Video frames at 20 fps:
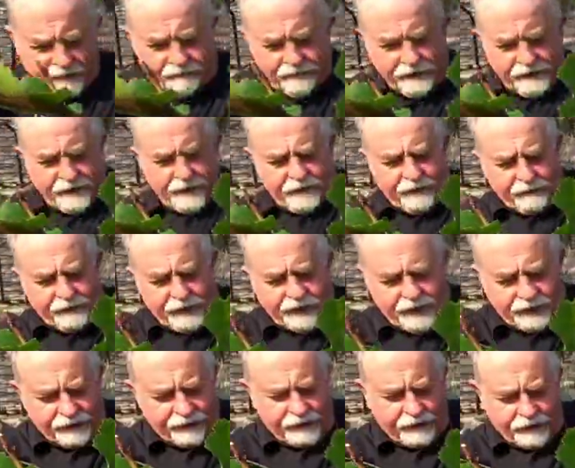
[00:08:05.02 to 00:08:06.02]
But here we
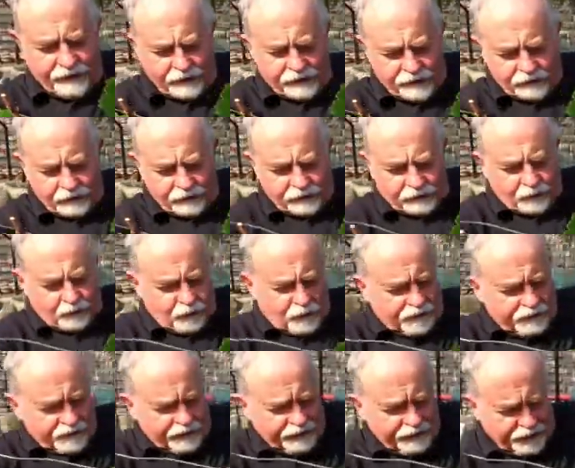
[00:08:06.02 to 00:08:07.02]
got to uh,
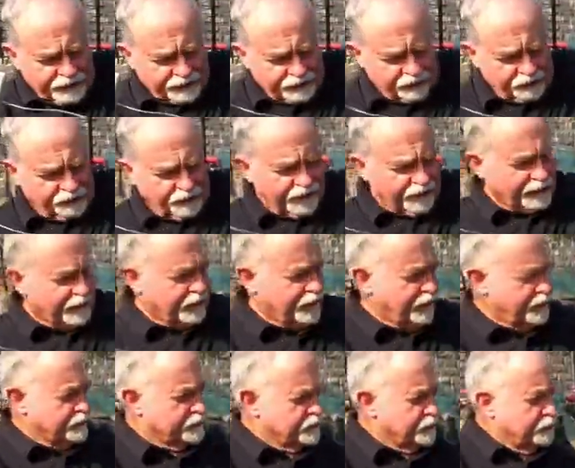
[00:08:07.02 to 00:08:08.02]
work to get the right
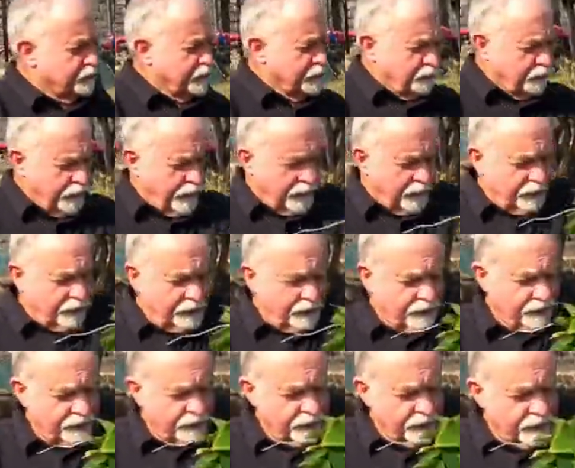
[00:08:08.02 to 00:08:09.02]
canes that we want.
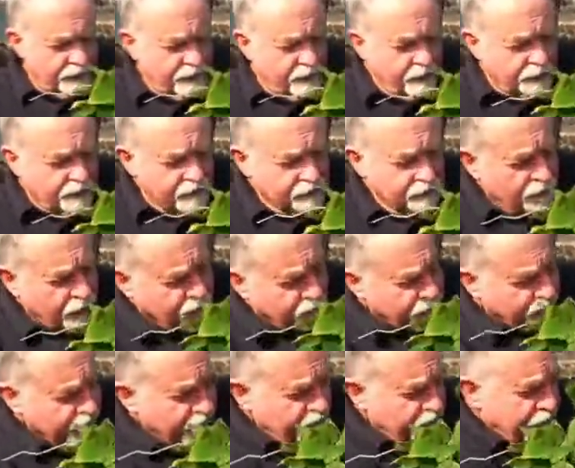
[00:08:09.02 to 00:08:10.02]
So
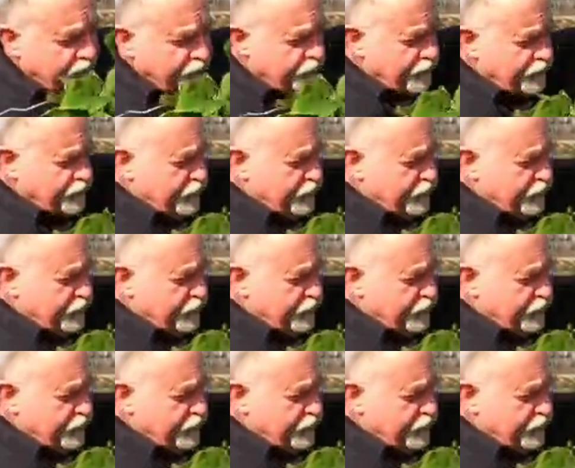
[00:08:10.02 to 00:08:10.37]
we're gonna,